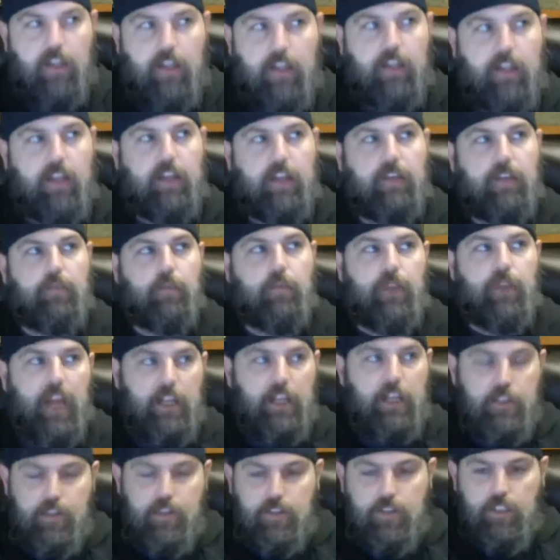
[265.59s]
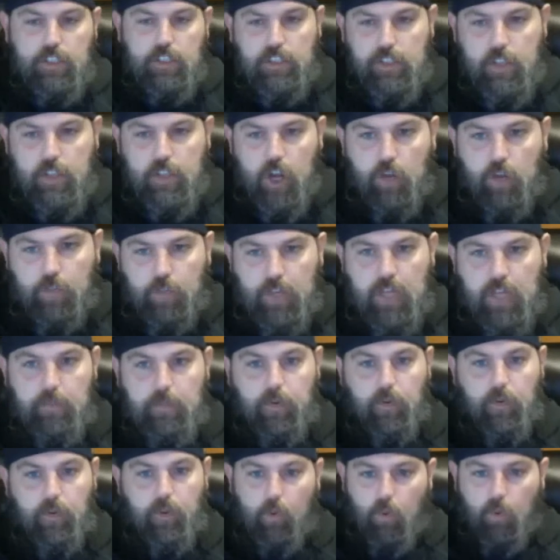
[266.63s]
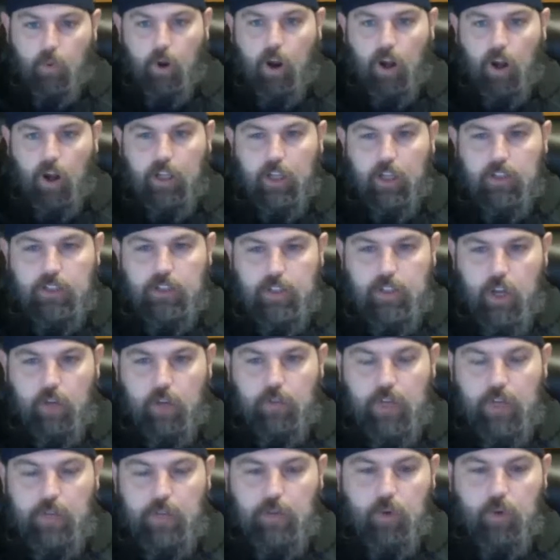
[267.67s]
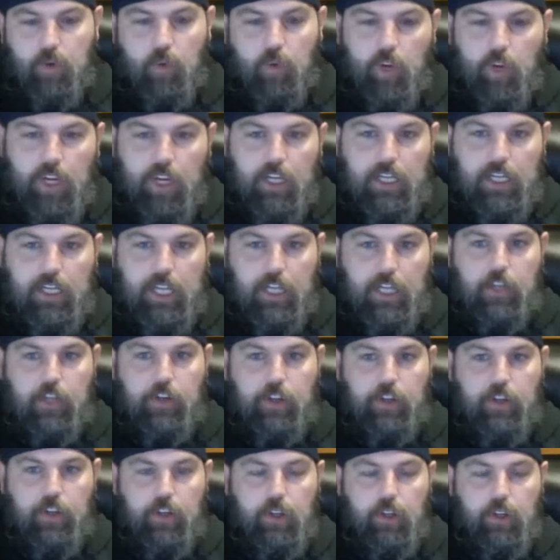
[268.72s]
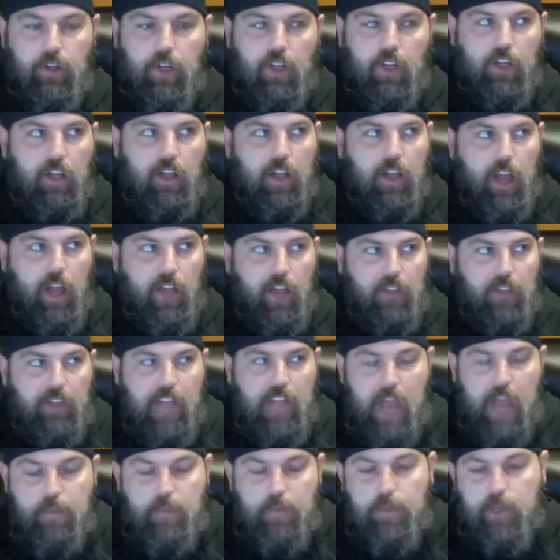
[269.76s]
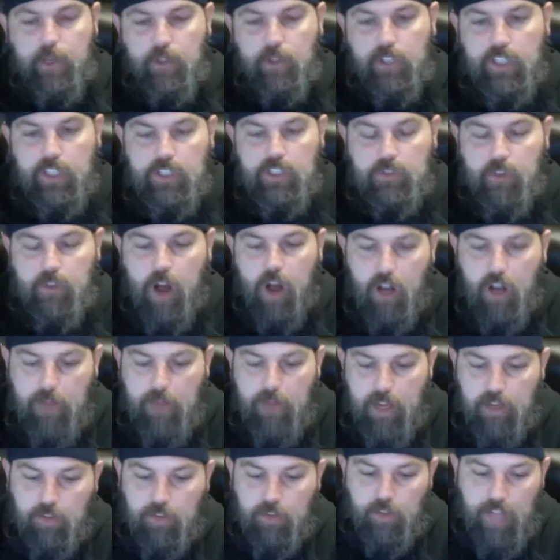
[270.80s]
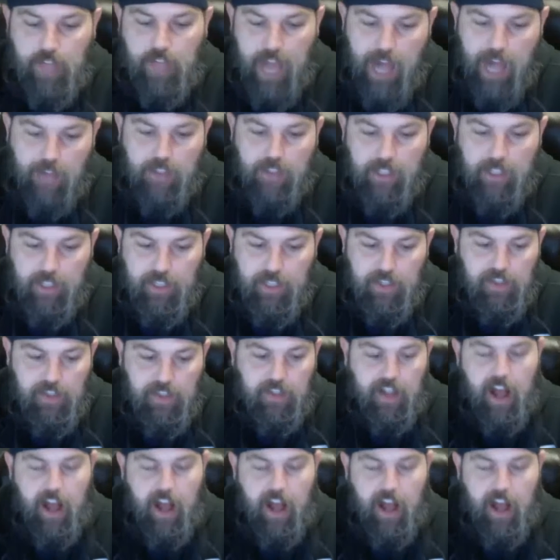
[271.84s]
When I usually show people the work and show people what it can do and the capabilities of augmented reality,